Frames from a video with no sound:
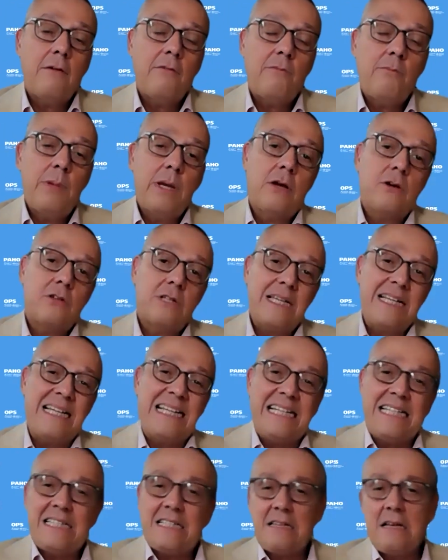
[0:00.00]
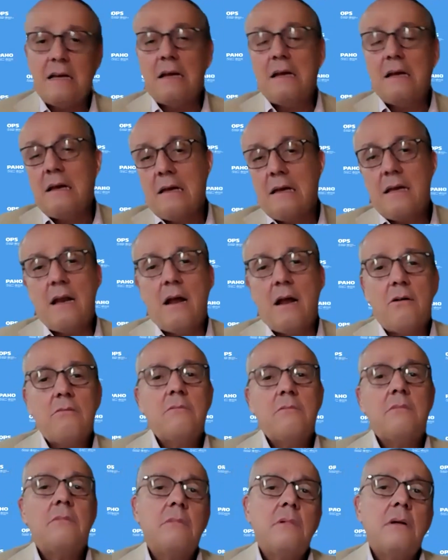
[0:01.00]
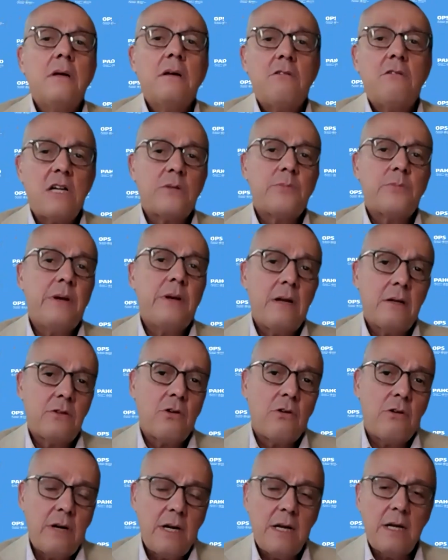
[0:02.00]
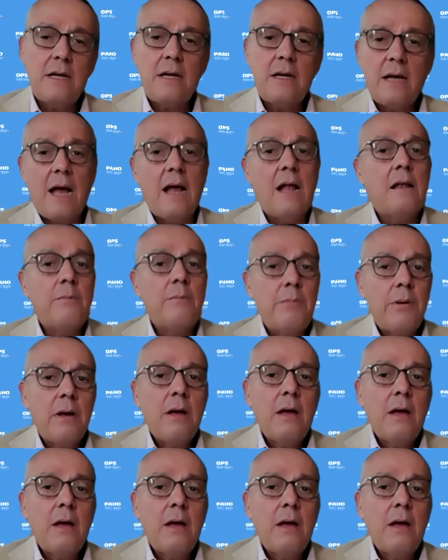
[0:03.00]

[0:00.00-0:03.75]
because he needs, you know, respiratory help